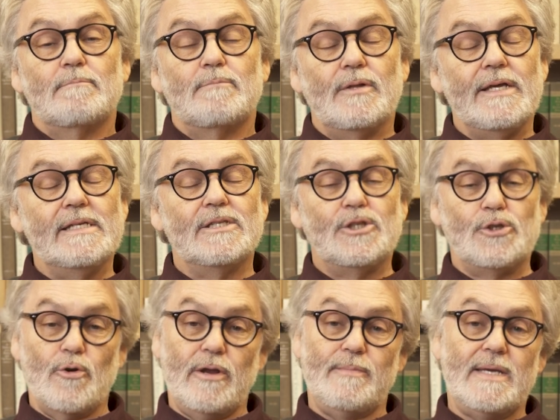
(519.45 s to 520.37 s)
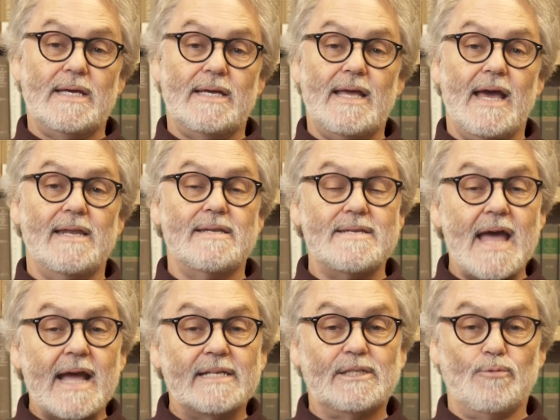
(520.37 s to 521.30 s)
Please join me again
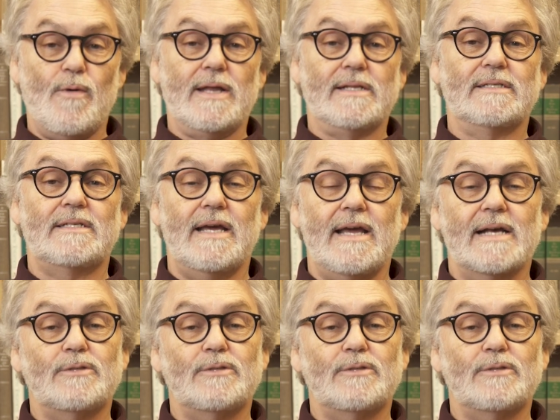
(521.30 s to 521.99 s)
next Wednesday